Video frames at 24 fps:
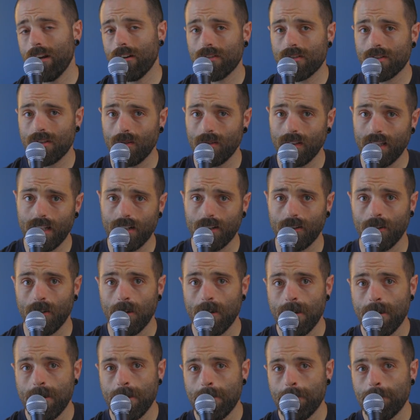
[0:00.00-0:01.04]
are so little,
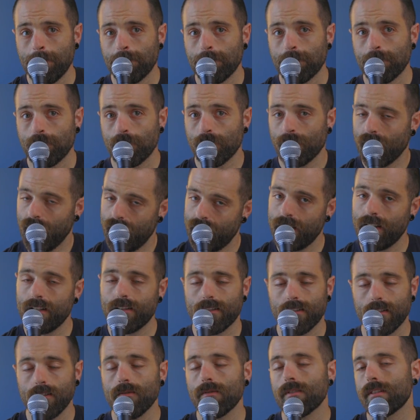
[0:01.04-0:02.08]
it
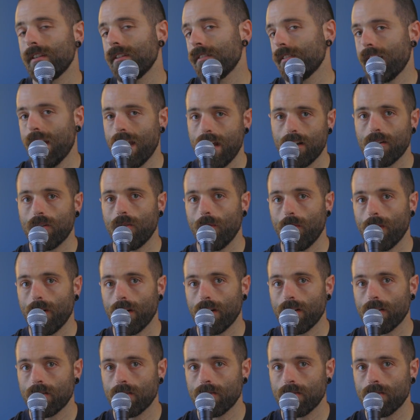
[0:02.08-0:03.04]
does lose this category,